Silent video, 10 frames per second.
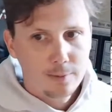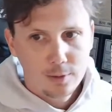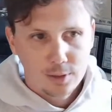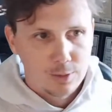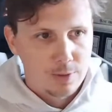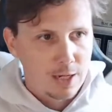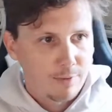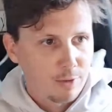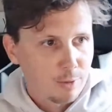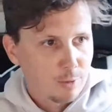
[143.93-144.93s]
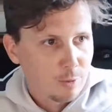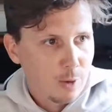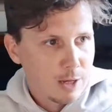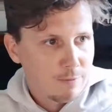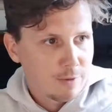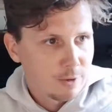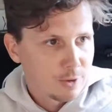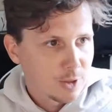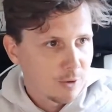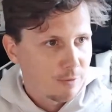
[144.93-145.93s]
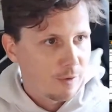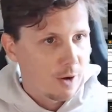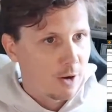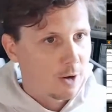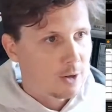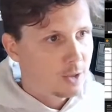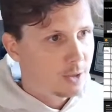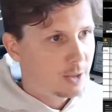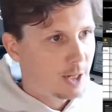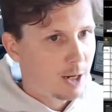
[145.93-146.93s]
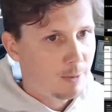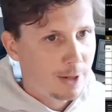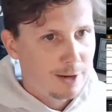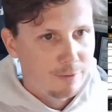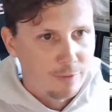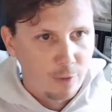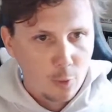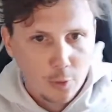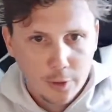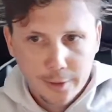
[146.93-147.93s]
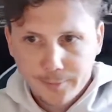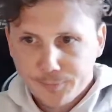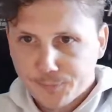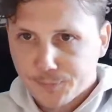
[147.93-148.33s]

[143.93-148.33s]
See, we can have 3 filled so far. Now we're at 4.